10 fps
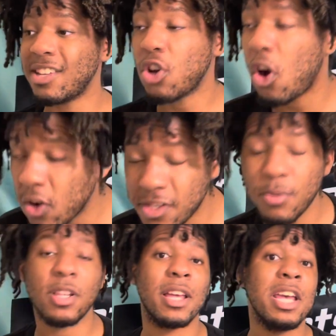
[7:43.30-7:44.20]
honestly
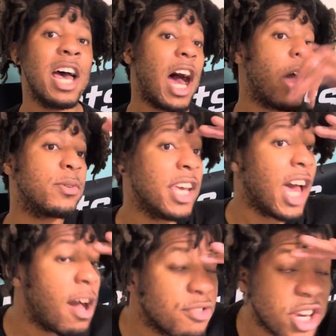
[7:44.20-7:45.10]
what I
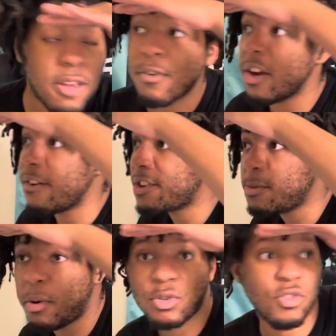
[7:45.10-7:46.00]
was checking for Eric
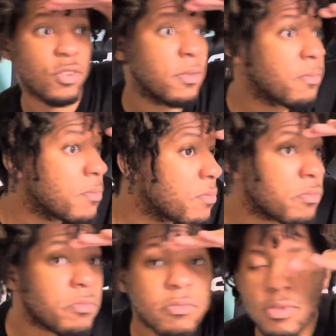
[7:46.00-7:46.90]
Spoelstra.
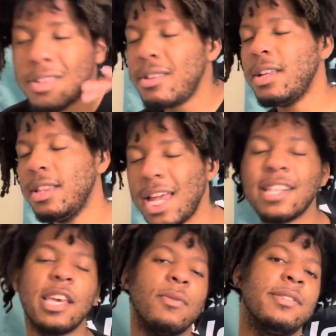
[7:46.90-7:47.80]
That's
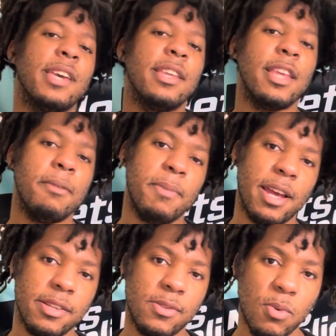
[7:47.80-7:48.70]
how insane that
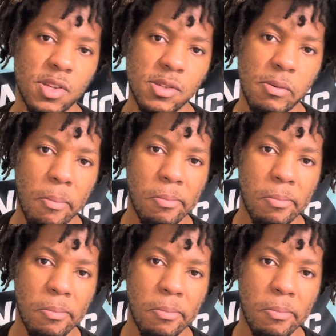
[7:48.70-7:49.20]
madness was.